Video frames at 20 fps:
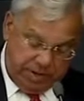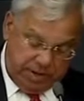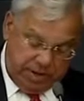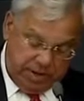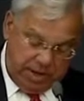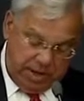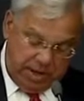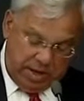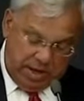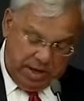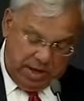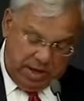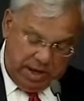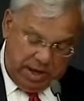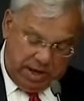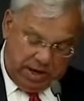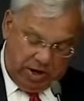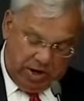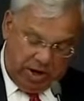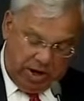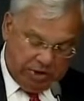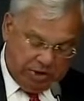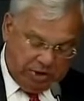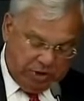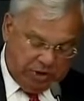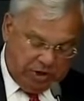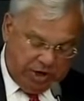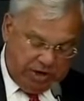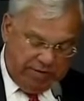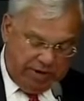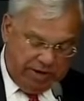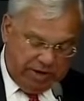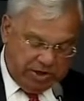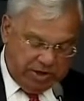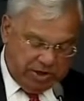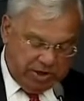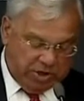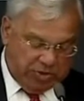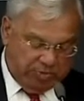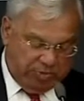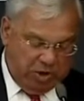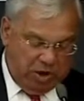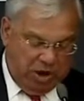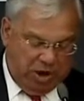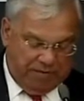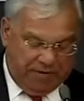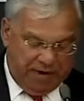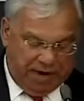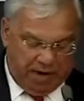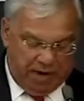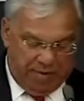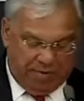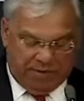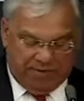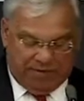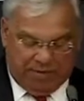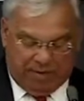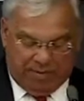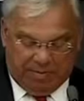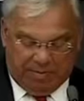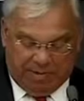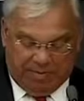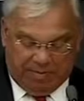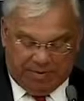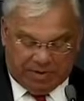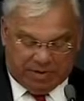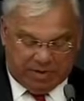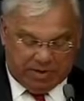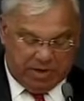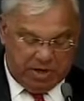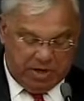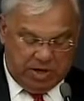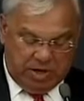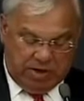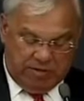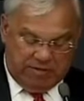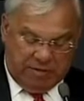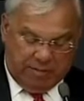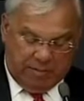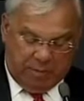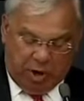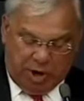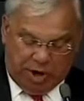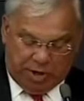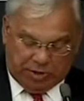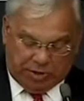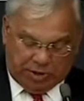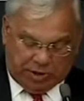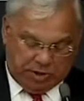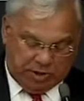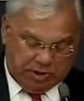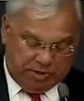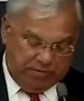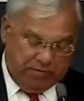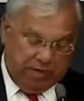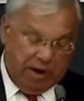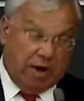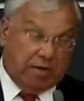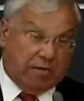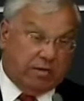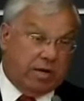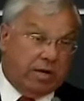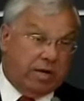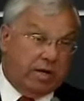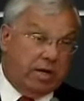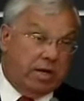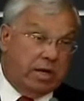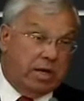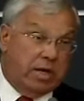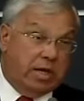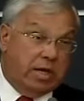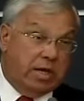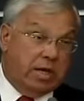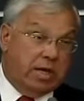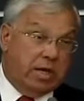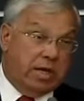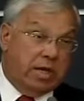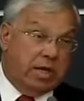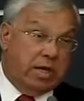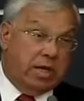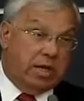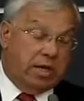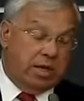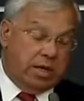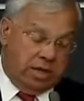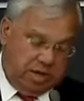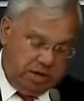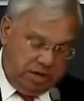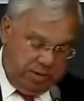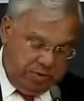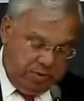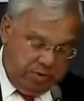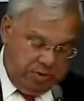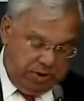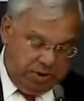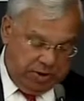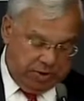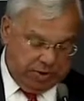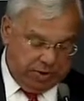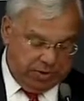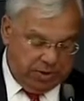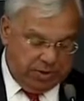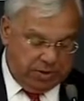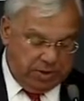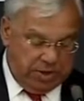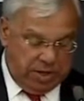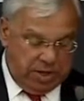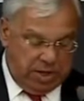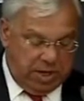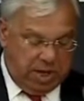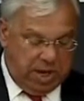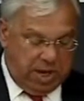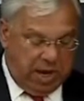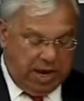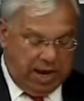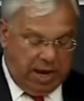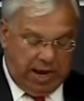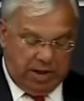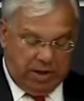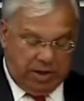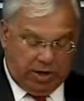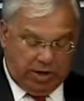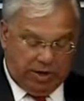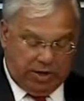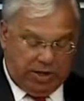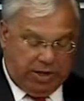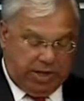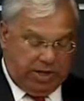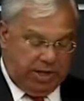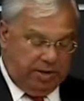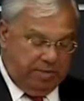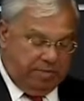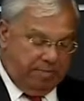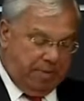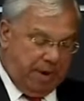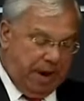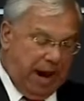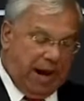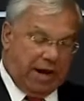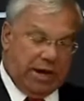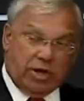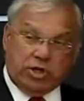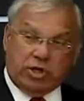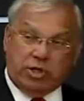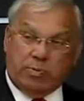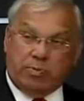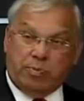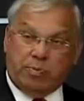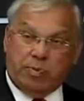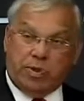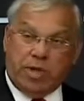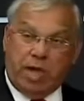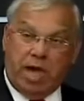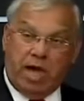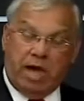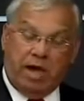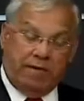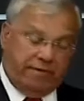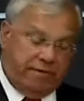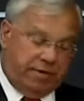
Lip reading: it can also generate spin-off economic development benefits for Boston and surrounding communities. Now I look at the partnership with Harvard.